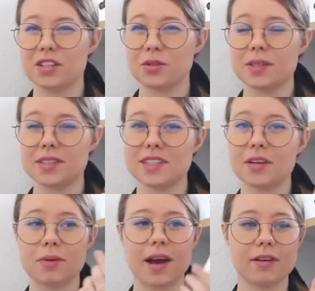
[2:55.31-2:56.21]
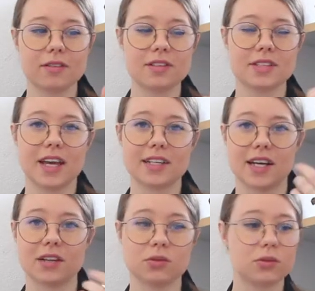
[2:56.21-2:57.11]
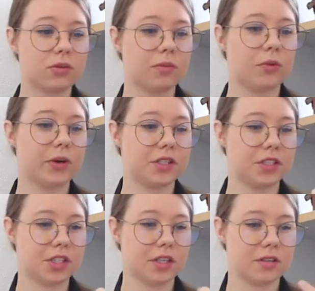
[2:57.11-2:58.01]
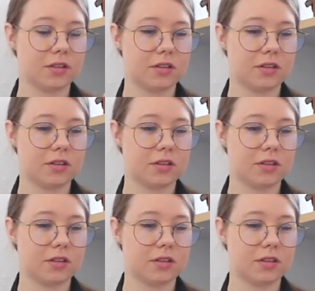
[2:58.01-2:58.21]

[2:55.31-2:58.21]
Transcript: Twist it around, get out all the moisture.